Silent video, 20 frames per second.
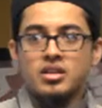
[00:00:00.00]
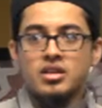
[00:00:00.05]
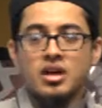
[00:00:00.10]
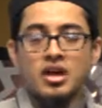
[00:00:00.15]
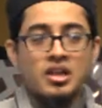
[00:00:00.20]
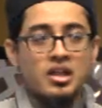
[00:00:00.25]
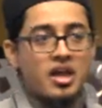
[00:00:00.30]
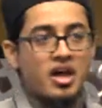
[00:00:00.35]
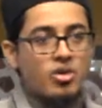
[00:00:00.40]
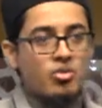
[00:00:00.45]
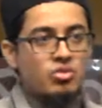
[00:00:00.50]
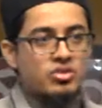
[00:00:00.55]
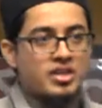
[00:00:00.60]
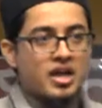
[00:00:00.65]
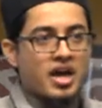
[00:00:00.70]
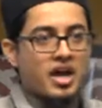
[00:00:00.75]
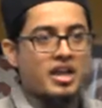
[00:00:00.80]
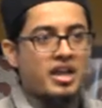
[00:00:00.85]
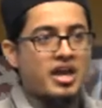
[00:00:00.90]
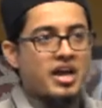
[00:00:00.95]
Allah
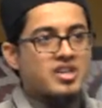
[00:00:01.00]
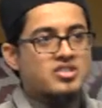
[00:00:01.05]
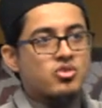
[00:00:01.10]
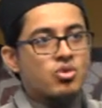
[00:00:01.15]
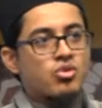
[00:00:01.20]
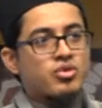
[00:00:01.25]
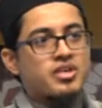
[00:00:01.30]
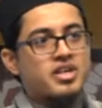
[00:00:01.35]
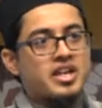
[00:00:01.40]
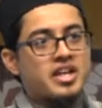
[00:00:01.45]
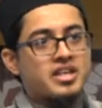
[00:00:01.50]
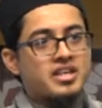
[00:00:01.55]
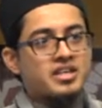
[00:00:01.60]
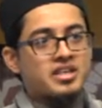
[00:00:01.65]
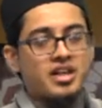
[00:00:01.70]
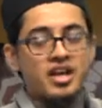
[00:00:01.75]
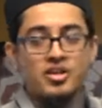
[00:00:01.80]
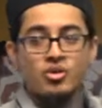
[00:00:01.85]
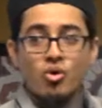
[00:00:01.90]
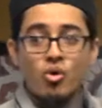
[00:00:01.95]
Ta'ala has
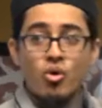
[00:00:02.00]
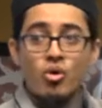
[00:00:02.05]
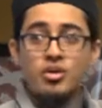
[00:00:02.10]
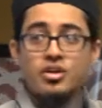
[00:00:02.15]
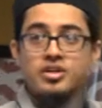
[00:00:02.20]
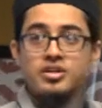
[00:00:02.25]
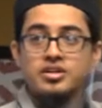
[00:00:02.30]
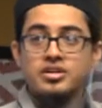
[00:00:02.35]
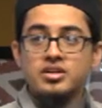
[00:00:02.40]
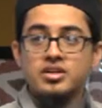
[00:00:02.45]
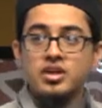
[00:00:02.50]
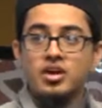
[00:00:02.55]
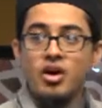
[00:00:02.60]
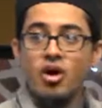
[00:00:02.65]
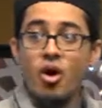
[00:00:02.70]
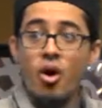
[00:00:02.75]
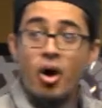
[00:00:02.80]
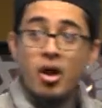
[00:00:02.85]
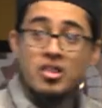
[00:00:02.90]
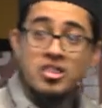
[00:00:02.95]
ordained and ordered
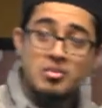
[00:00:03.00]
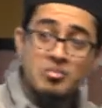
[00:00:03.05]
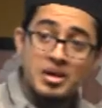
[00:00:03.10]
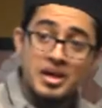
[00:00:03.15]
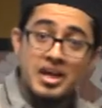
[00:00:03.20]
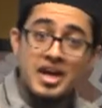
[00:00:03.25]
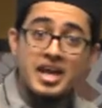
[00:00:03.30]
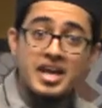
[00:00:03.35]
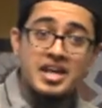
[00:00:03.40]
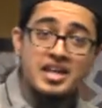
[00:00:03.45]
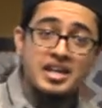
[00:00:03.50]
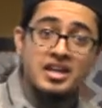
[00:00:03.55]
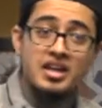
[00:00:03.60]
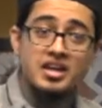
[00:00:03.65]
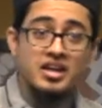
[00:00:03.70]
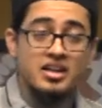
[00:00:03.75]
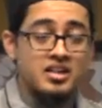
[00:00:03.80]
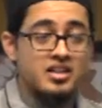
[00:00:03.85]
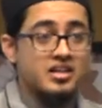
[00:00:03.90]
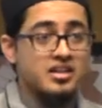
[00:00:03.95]
all the
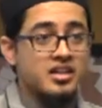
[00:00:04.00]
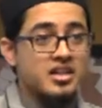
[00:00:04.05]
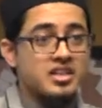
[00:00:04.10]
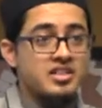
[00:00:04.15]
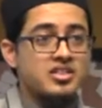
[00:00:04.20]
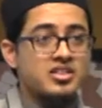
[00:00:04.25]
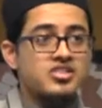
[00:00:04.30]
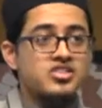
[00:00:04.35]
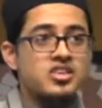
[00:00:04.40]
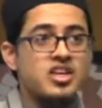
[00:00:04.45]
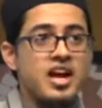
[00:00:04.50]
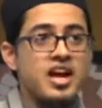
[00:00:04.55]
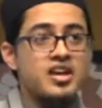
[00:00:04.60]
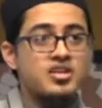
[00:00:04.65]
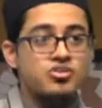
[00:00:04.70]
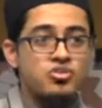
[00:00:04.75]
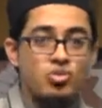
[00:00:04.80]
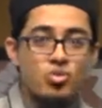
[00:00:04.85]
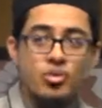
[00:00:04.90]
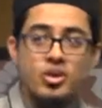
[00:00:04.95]
malaika in the sky
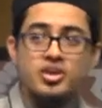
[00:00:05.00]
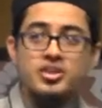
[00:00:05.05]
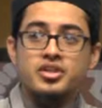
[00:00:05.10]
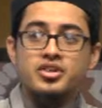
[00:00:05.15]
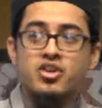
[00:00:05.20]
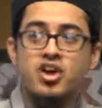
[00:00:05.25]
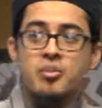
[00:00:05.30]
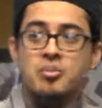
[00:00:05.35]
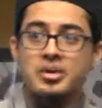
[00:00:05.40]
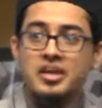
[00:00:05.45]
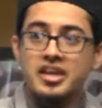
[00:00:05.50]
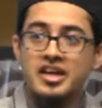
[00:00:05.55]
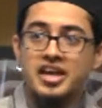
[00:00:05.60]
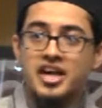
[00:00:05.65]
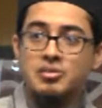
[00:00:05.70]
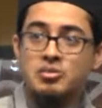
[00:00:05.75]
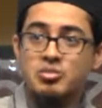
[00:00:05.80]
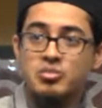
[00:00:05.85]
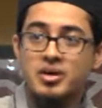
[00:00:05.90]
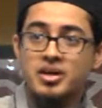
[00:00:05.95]
to wear the garment like
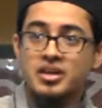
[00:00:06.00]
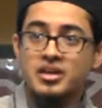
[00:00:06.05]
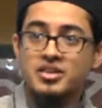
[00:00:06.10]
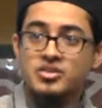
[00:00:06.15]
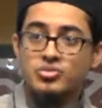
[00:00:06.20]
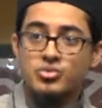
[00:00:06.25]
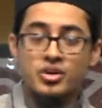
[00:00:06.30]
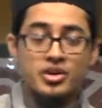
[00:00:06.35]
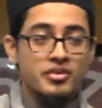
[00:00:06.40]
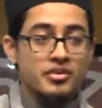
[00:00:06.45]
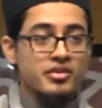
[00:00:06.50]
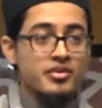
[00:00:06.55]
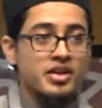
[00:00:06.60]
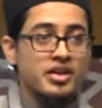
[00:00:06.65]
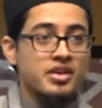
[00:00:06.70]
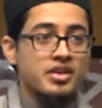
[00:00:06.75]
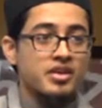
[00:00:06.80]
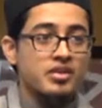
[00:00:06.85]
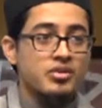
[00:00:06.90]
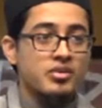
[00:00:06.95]
Abu Bakr is wearing
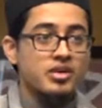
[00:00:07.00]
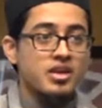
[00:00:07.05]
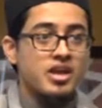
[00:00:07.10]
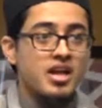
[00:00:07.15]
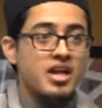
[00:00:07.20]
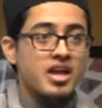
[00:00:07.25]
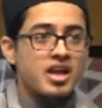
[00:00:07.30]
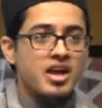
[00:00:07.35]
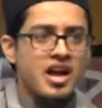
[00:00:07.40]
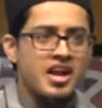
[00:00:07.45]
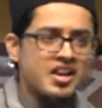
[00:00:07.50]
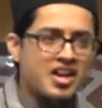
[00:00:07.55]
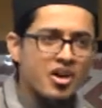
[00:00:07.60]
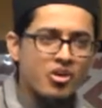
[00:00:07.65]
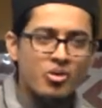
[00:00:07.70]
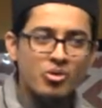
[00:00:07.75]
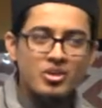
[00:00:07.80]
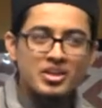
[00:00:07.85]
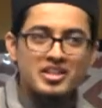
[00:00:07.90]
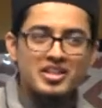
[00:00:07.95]
right now. And not
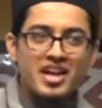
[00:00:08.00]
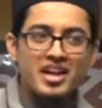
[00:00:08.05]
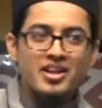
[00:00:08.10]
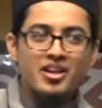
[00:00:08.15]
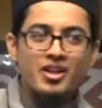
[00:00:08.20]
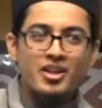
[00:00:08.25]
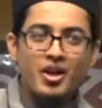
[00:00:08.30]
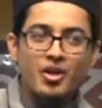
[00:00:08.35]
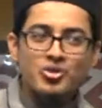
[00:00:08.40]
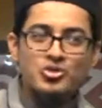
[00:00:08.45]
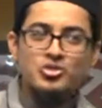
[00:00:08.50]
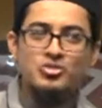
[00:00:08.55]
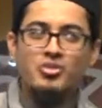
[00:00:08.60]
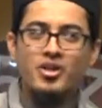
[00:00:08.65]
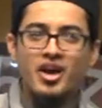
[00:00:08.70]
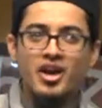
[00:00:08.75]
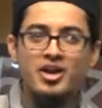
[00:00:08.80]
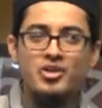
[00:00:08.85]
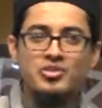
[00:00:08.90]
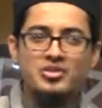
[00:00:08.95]
only that, Allah
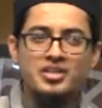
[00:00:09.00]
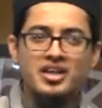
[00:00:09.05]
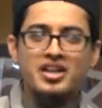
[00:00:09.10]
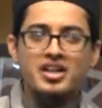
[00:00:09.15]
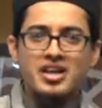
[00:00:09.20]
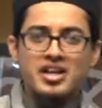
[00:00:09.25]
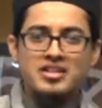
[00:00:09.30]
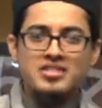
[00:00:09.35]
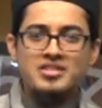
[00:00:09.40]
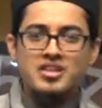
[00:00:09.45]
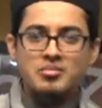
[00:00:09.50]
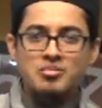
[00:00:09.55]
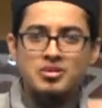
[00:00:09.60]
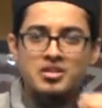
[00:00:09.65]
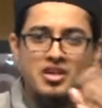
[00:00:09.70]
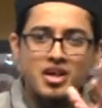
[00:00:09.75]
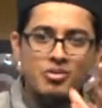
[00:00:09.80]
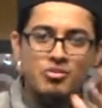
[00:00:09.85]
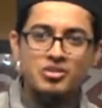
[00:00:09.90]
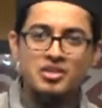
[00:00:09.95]
subhanahu wa ta'ala has sent me
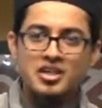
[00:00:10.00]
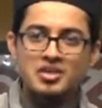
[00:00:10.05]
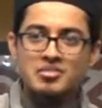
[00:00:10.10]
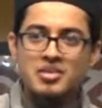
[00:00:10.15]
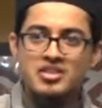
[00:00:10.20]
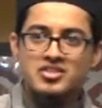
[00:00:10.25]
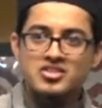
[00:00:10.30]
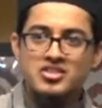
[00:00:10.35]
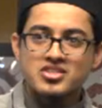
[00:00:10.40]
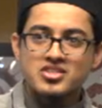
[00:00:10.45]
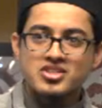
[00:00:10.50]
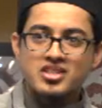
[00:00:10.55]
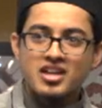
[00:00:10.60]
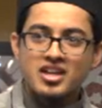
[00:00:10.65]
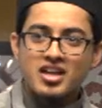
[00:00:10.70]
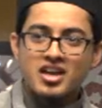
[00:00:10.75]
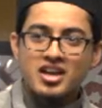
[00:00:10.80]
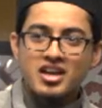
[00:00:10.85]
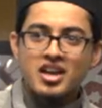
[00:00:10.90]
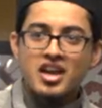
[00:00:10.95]
down with a message.
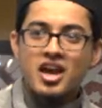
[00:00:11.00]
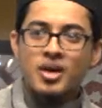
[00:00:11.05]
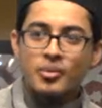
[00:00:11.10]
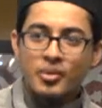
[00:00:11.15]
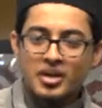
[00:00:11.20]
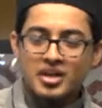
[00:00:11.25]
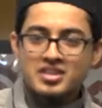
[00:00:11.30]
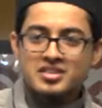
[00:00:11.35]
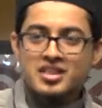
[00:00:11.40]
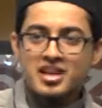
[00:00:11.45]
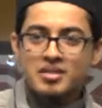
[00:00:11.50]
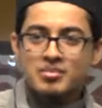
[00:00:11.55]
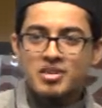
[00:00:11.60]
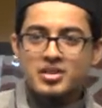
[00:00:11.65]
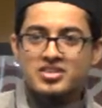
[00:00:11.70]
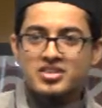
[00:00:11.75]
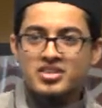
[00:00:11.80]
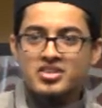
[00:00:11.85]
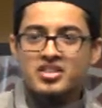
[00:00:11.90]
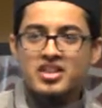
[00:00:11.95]
And what is that
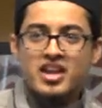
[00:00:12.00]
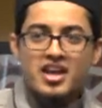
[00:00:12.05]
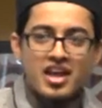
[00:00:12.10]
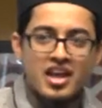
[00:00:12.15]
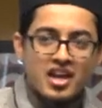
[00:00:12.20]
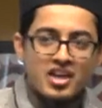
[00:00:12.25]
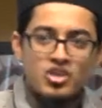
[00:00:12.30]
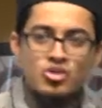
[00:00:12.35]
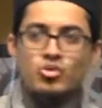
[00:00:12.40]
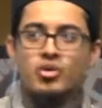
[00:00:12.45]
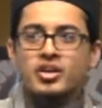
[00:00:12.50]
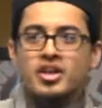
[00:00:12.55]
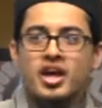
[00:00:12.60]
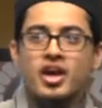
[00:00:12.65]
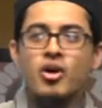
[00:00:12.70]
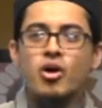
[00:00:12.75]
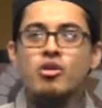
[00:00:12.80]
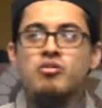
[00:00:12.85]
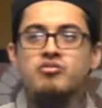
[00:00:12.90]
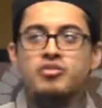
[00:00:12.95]
message? Hey, you and I
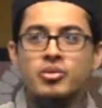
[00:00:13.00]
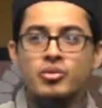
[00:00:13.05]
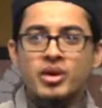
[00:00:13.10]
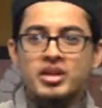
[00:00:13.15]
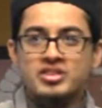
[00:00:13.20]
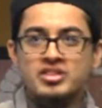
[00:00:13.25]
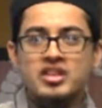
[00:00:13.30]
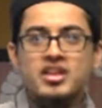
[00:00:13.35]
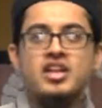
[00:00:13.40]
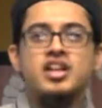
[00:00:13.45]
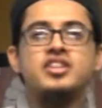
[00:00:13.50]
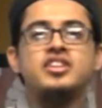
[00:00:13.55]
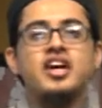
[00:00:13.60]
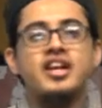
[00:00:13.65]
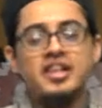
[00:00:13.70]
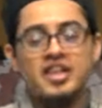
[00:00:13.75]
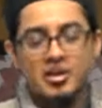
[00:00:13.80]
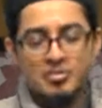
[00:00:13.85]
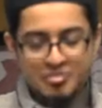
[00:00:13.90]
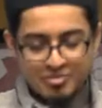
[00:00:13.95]
hope for what? Ya
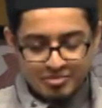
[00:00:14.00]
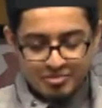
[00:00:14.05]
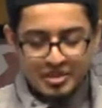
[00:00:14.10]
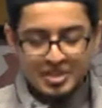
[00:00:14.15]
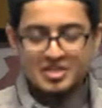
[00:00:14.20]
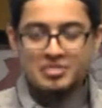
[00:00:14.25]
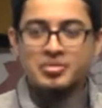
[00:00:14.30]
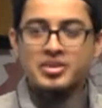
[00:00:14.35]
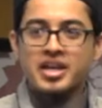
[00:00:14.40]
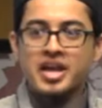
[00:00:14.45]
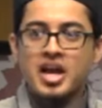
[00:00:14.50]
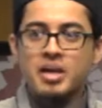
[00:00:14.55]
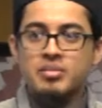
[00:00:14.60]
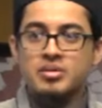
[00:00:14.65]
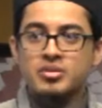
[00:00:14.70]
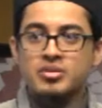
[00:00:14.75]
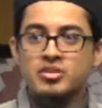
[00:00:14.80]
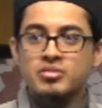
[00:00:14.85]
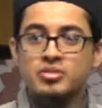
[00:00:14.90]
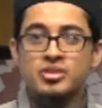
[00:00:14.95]
Allah, please be happy
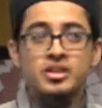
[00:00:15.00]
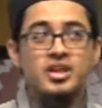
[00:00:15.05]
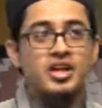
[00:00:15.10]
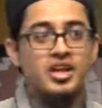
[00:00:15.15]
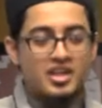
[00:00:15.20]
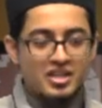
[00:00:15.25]
with me.